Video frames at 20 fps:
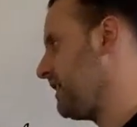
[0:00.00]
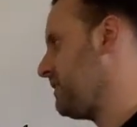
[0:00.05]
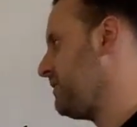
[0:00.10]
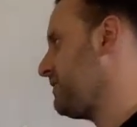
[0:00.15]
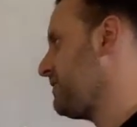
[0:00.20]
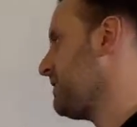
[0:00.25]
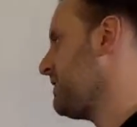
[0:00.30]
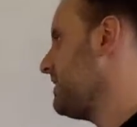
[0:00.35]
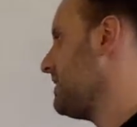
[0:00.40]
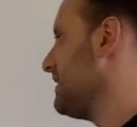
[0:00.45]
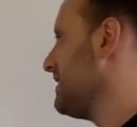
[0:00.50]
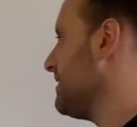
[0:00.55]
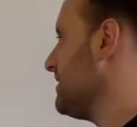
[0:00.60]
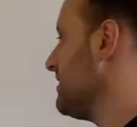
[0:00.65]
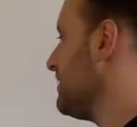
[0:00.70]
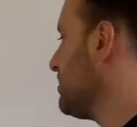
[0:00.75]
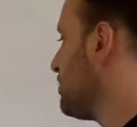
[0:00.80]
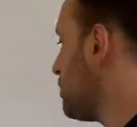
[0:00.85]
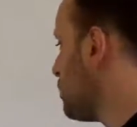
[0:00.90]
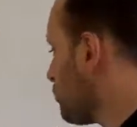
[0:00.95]
of
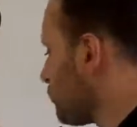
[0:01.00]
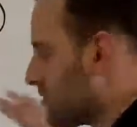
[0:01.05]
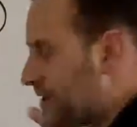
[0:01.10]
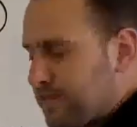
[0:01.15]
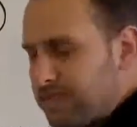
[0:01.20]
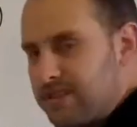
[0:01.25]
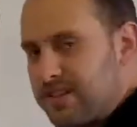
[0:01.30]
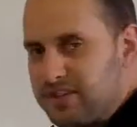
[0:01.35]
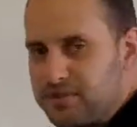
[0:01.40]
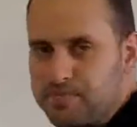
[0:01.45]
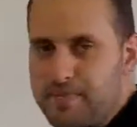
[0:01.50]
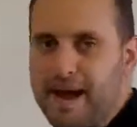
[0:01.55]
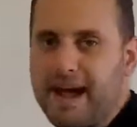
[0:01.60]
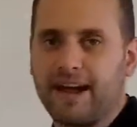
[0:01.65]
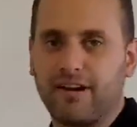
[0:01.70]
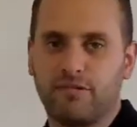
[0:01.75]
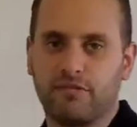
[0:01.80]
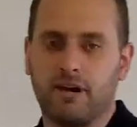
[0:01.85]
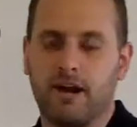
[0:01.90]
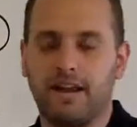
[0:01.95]
strip this
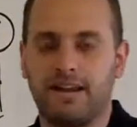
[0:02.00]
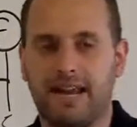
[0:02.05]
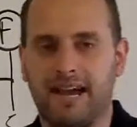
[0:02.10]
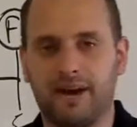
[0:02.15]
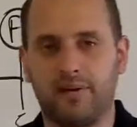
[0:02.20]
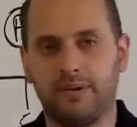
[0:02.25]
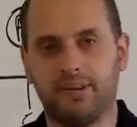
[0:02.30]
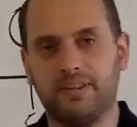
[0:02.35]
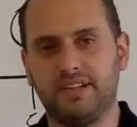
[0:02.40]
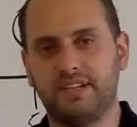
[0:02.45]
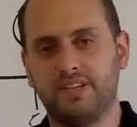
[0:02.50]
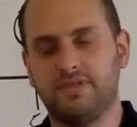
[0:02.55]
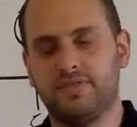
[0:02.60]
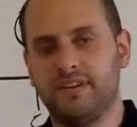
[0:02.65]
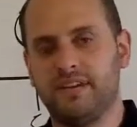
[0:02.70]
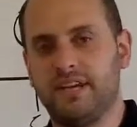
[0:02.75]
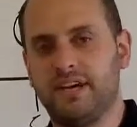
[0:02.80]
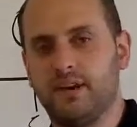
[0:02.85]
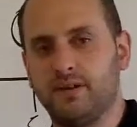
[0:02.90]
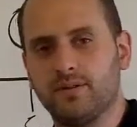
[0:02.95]
back right now in this
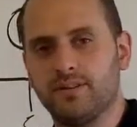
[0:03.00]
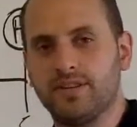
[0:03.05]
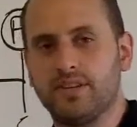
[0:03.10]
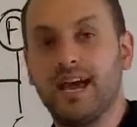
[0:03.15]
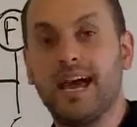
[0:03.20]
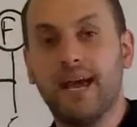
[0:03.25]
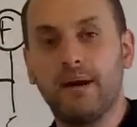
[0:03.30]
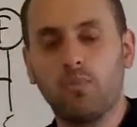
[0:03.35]
video today,